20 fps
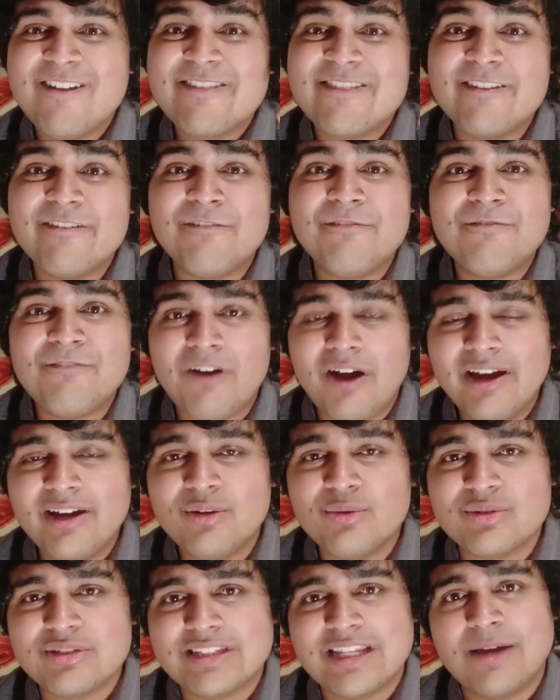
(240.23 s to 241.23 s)
The
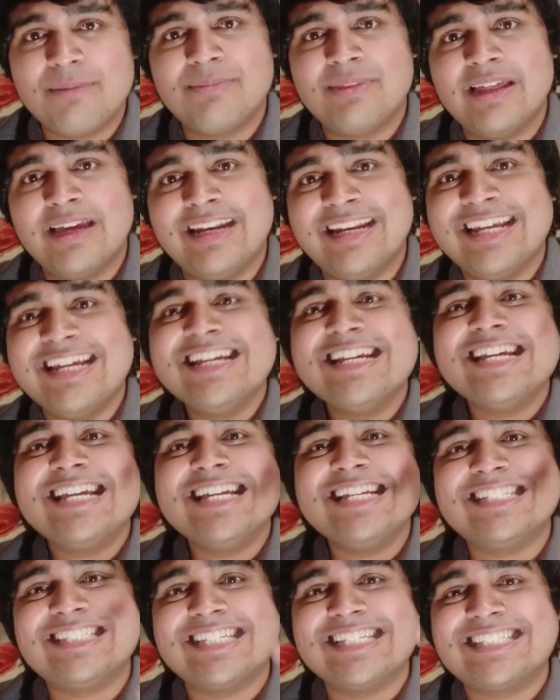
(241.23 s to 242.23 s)
final step then
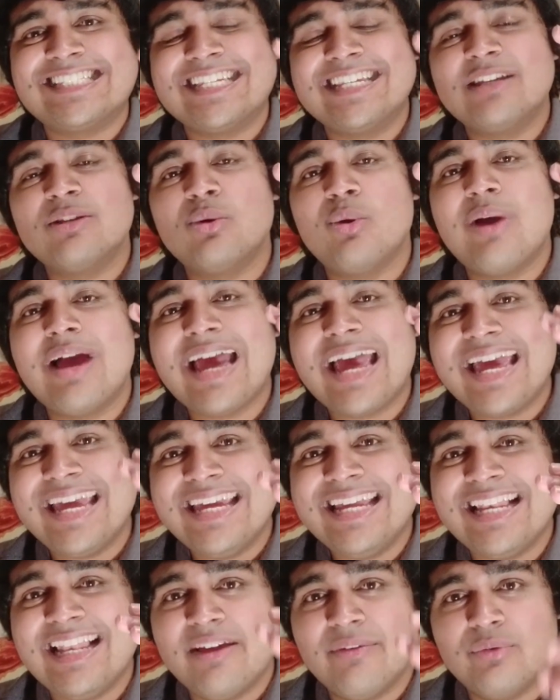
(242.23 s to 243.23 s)
is to sit your
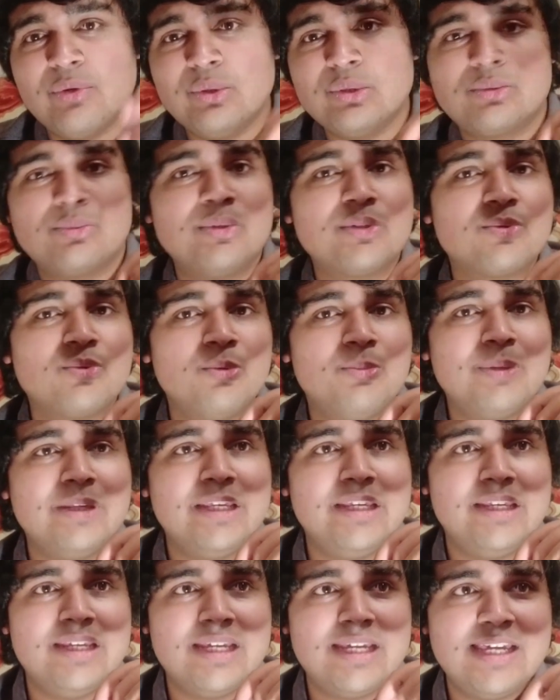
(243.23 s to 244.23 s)
A levels, which will
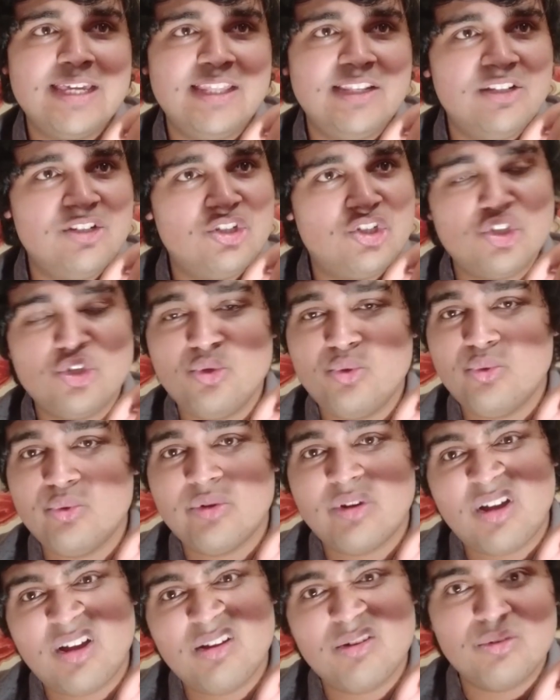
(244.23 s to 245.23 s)
be in
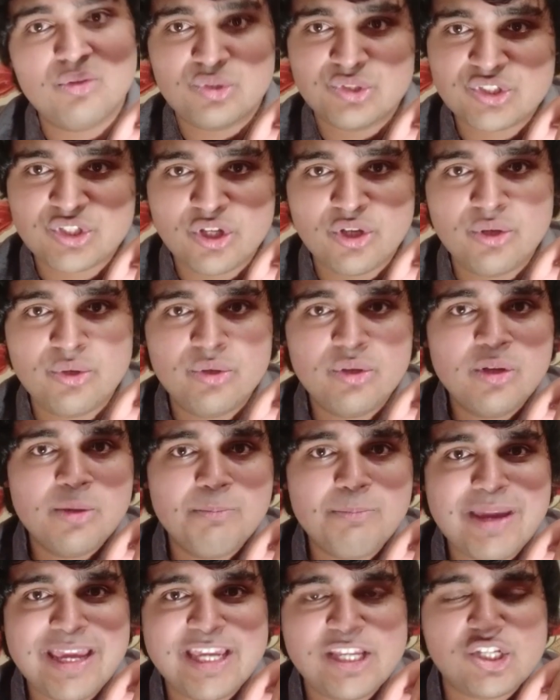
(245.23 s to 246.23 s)
June or so,
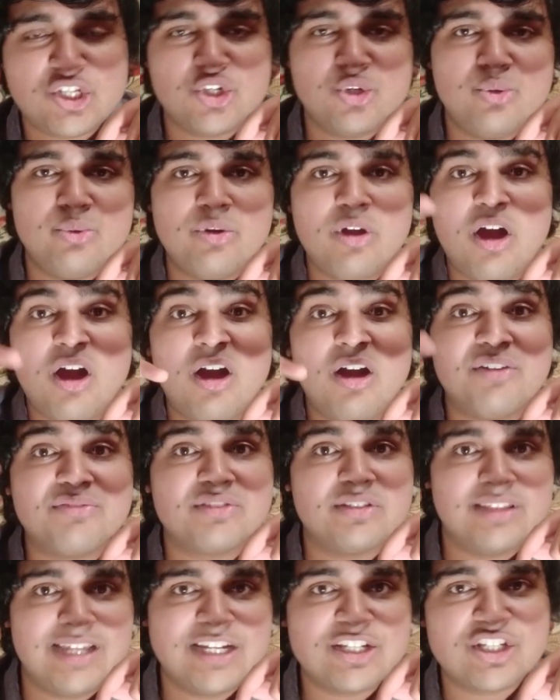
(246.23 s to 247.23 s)
May, June
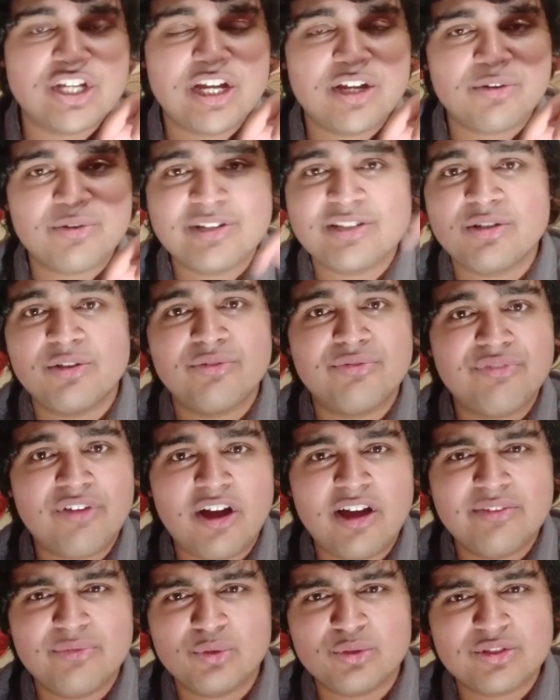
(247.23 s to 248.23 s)
after that January, so
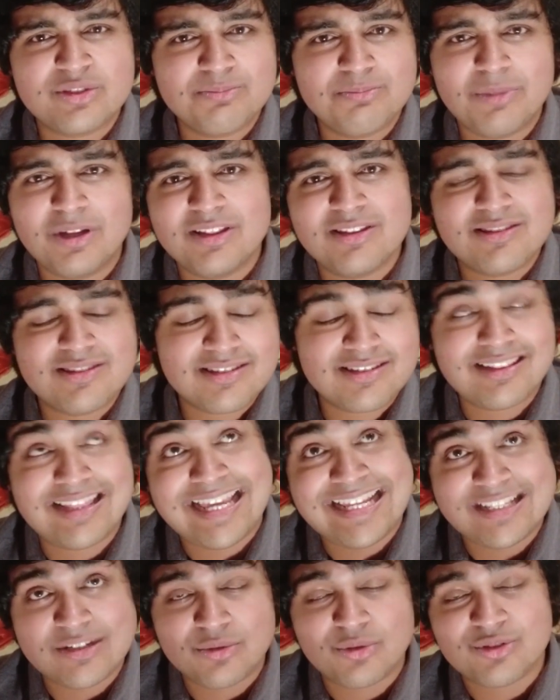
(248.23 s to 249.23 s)
five or months
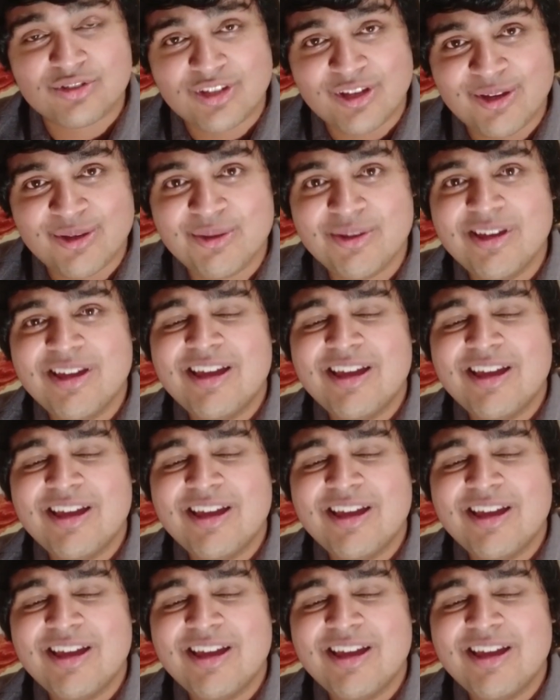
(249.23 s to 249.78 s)
later or so